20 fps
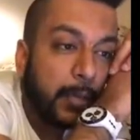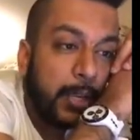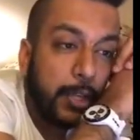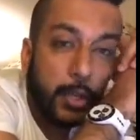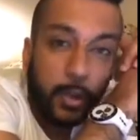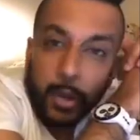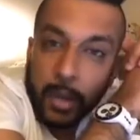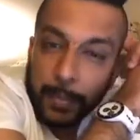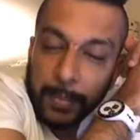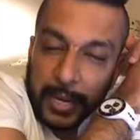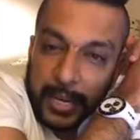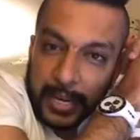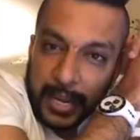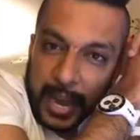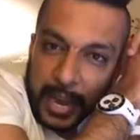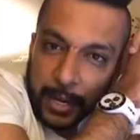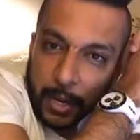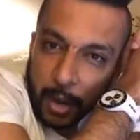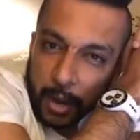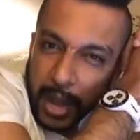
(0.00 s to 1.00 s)
It's your complete
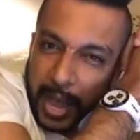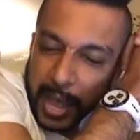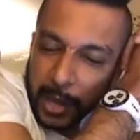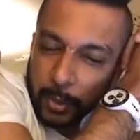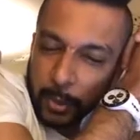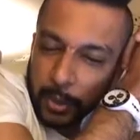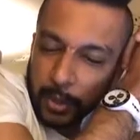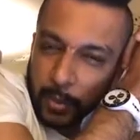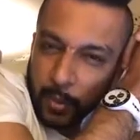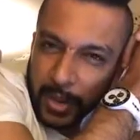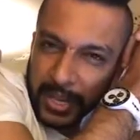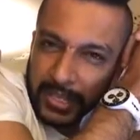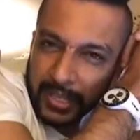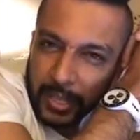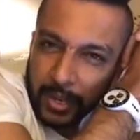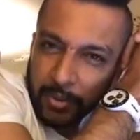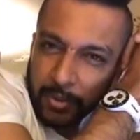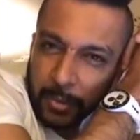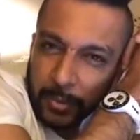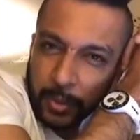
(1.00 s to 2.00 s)
guide on how to
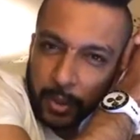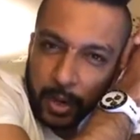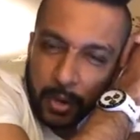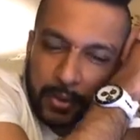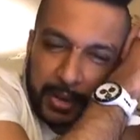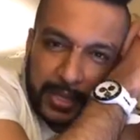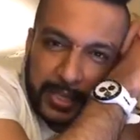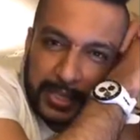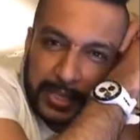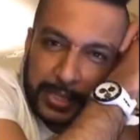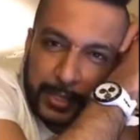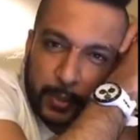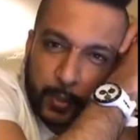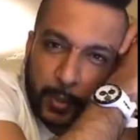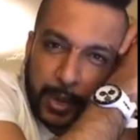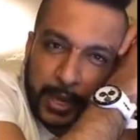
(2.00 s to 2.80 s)
invest in cryptocurrencies,